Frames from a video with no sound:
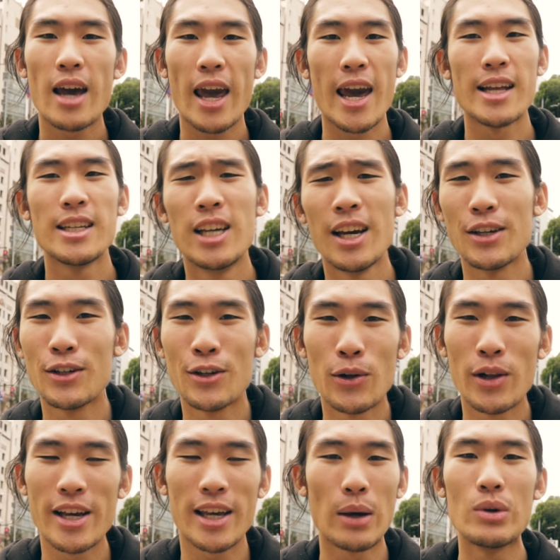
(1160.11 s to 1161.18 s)
and you
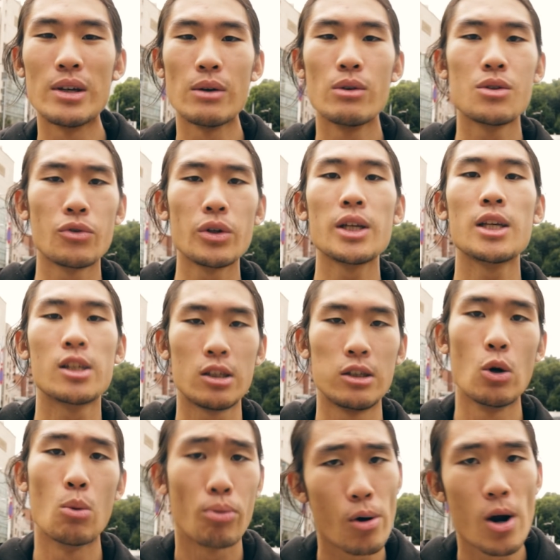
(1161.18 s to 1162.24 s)
know, like it was a really
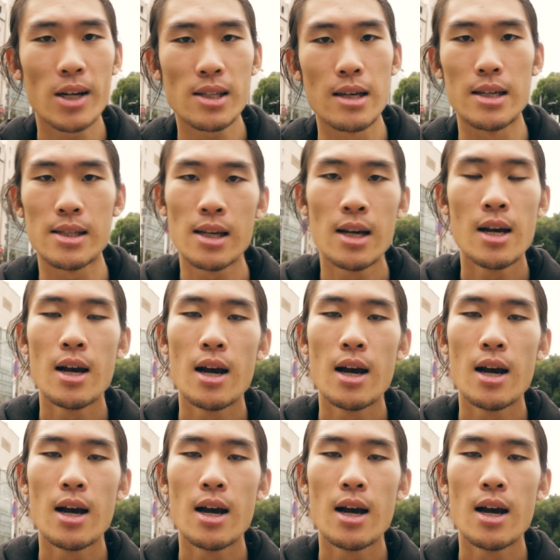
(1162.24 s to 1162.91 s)
slow process.